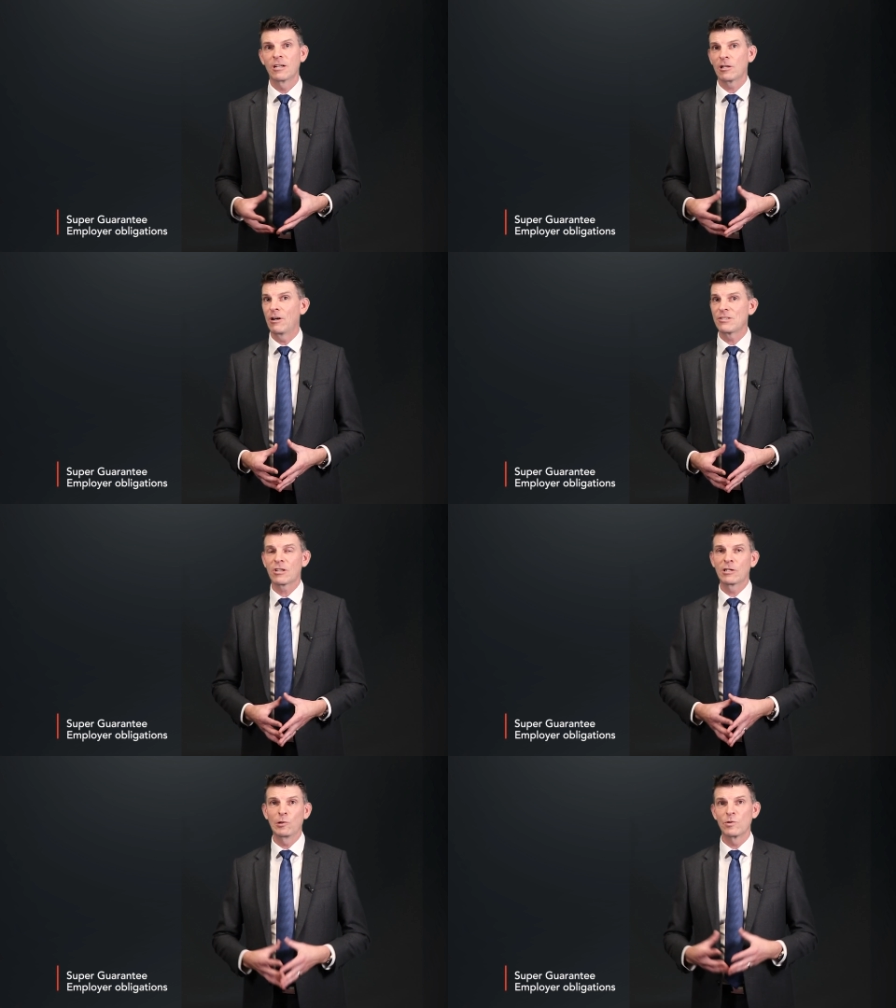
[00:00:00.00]
Clients
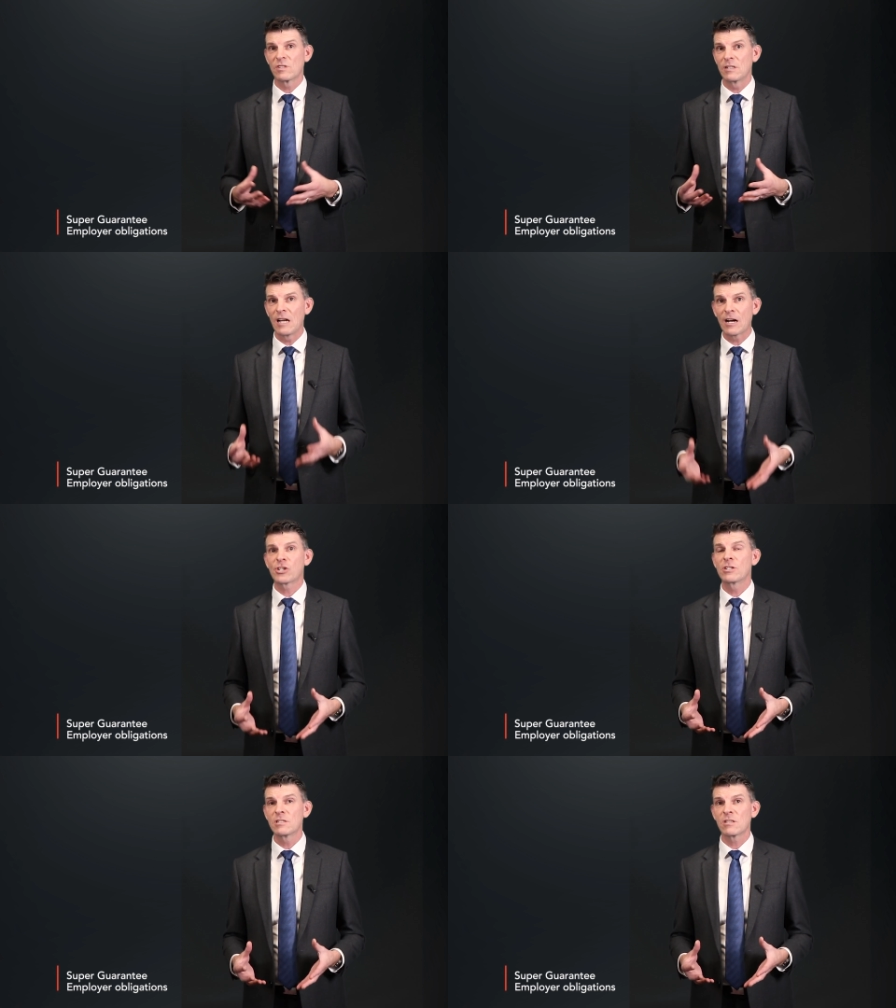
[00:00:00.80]
are going to lose
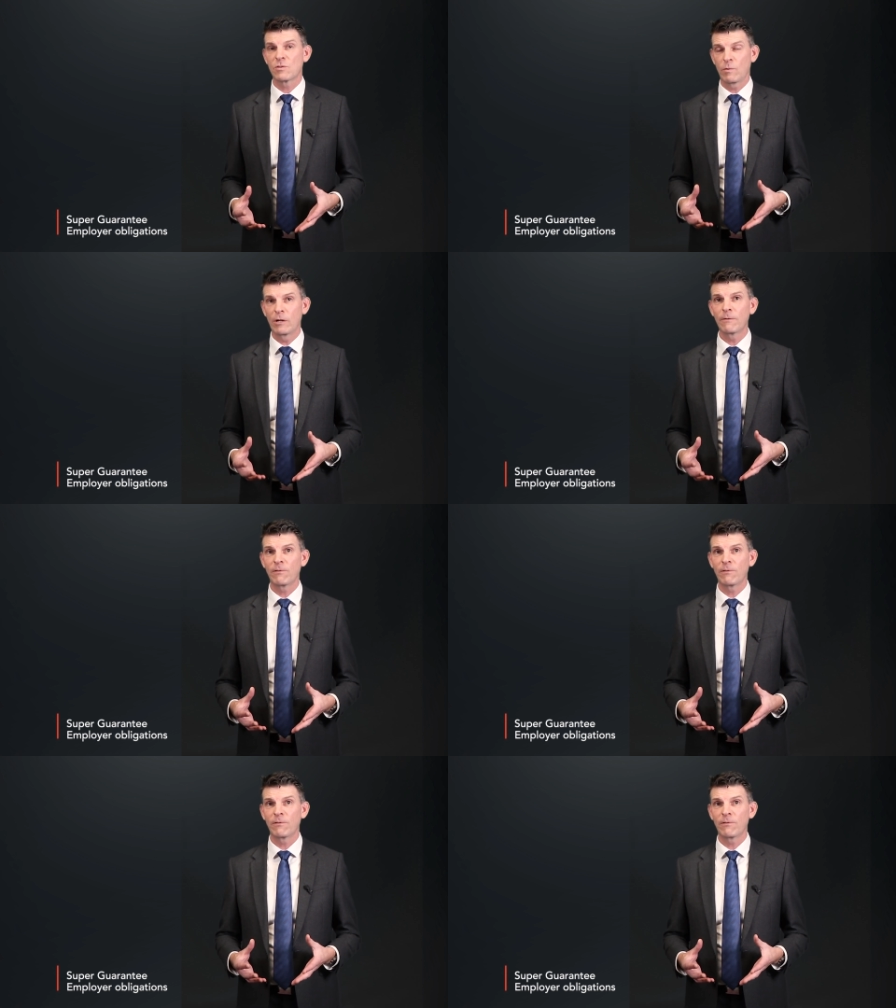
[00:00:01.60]
deductions as well